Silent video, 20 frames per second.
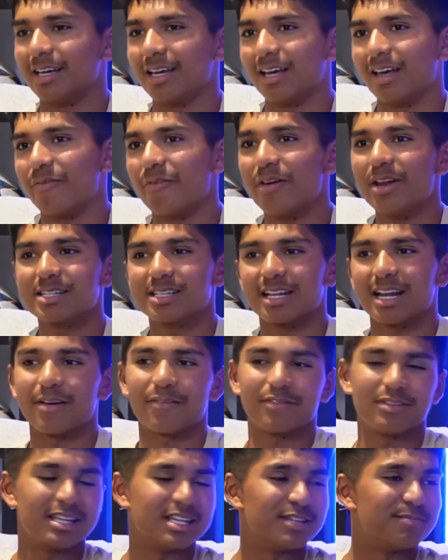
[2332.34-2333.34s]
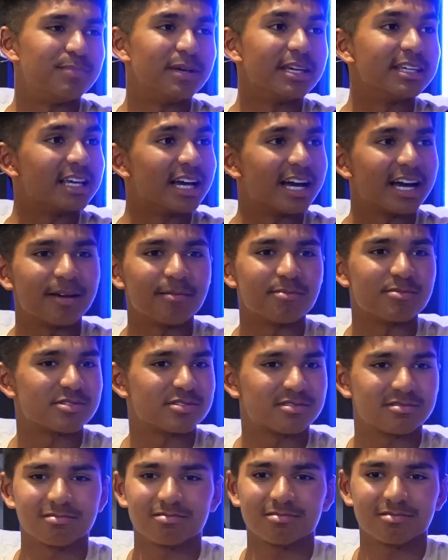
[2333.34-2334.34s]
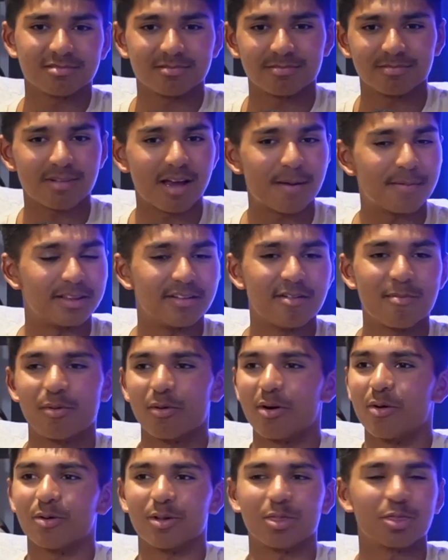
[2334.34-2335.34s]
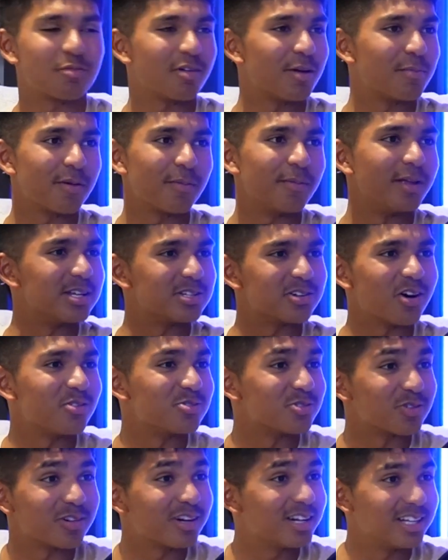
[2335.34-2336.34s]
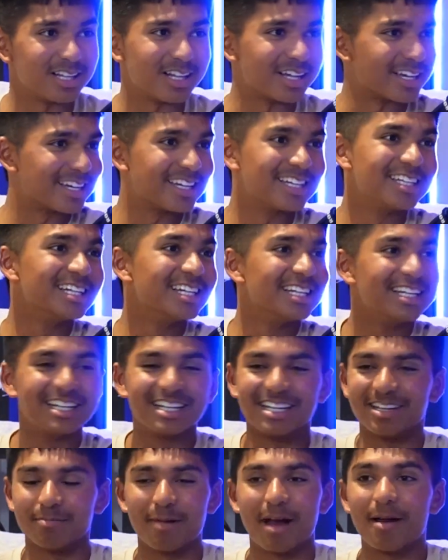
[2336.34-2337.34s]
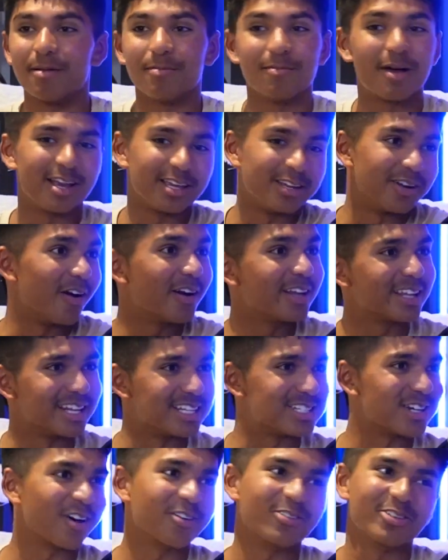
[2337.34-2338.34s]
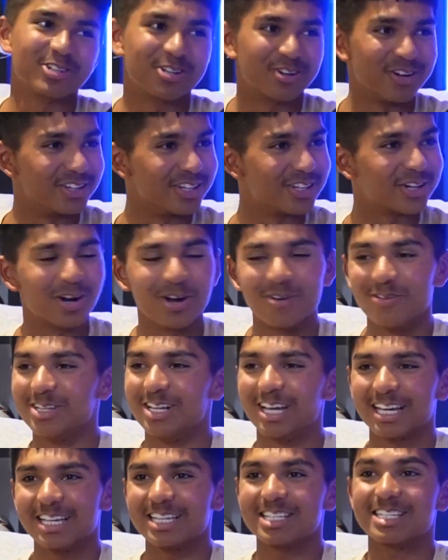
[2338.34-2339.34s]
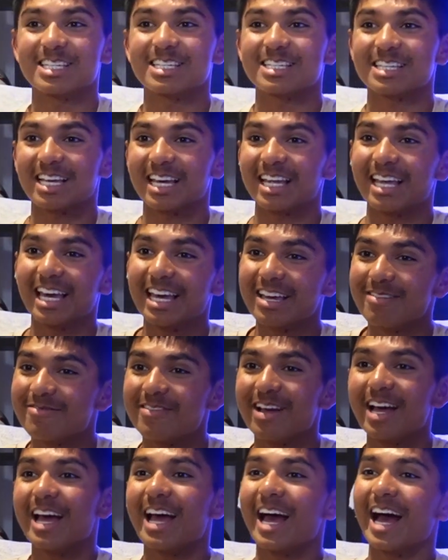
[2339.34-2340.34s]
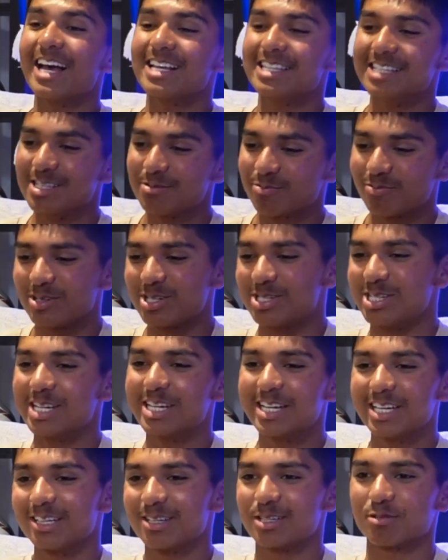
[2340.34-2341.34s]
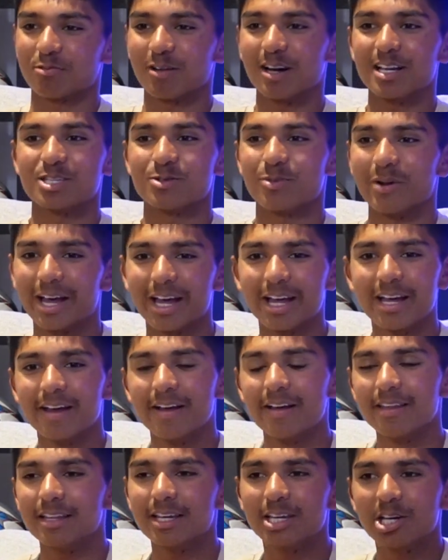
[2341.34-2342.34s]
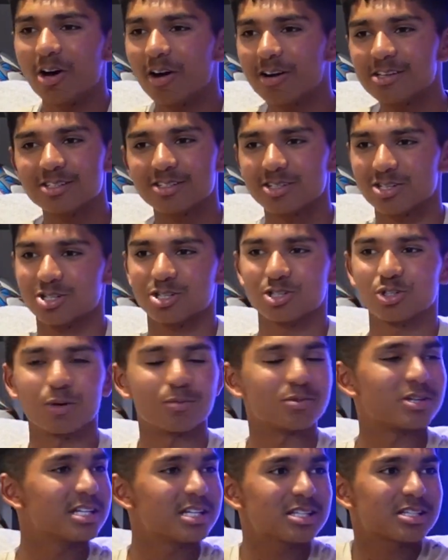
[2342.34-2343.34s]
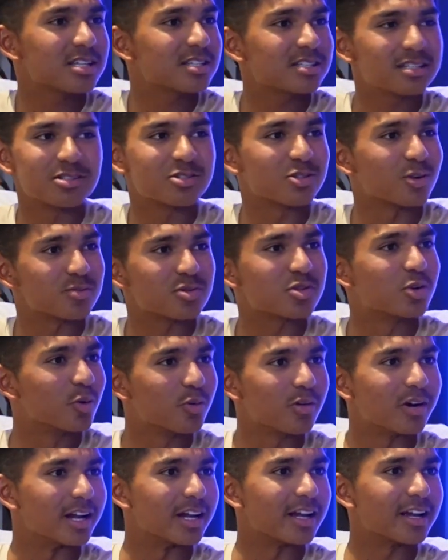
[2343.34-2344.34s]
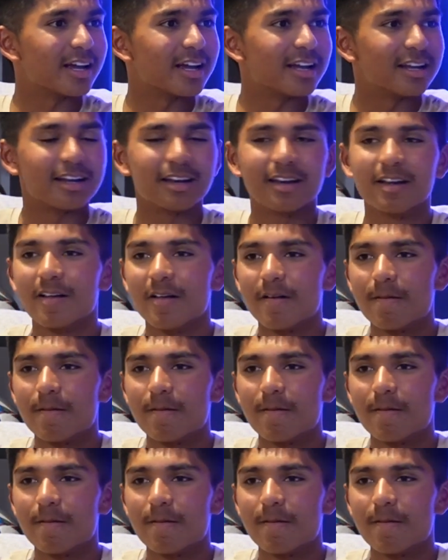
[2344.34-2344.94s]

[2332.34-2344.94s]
If he doesn't have these big games, maybe Liverpool holding 3 Premier League titles already. Like maybe Man United get a title during the COVID. Like he has these ridiculous runs where the guy doesn't just stop. He just doesn't stop scoring. And